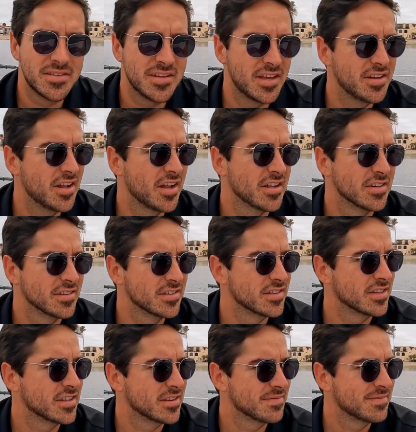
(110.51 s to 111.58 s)
$10.
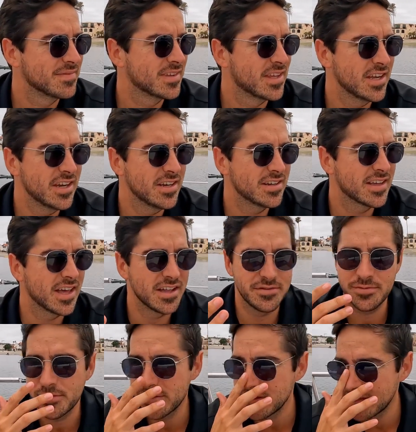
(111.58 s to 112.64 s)
And here in
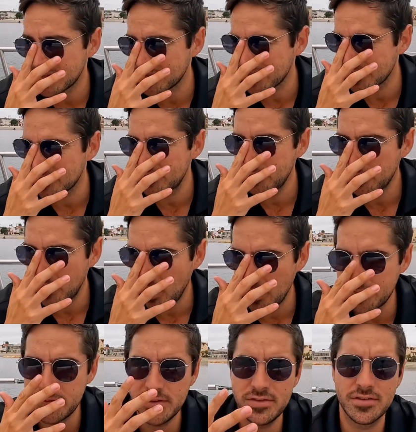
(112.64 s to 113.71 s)
California, it's like 2
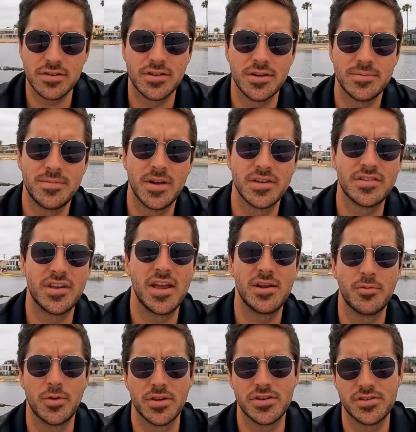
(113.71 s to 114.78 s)
coffees or a
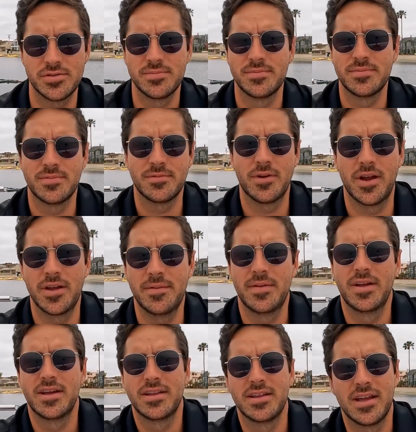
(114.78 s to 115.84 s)
sandwich, right?
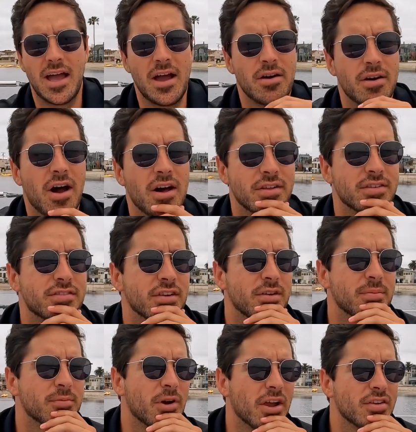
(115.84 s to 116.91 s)
Out on
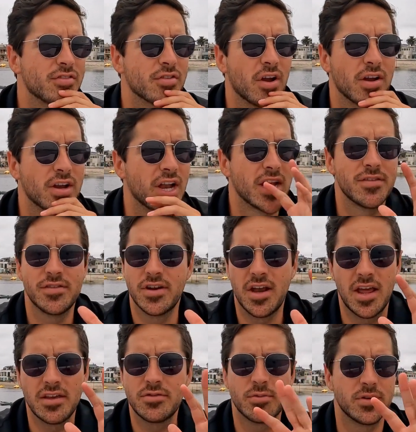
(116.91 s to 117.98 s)
some restaurant, not even a
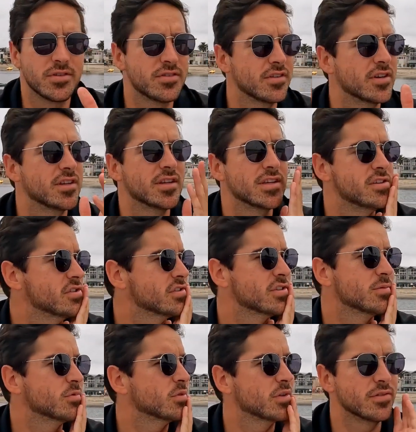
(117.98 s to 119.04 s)
nice one, certainly just
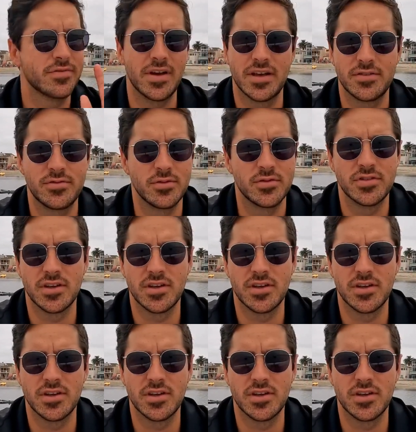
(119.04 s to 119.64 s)
some sort of fast food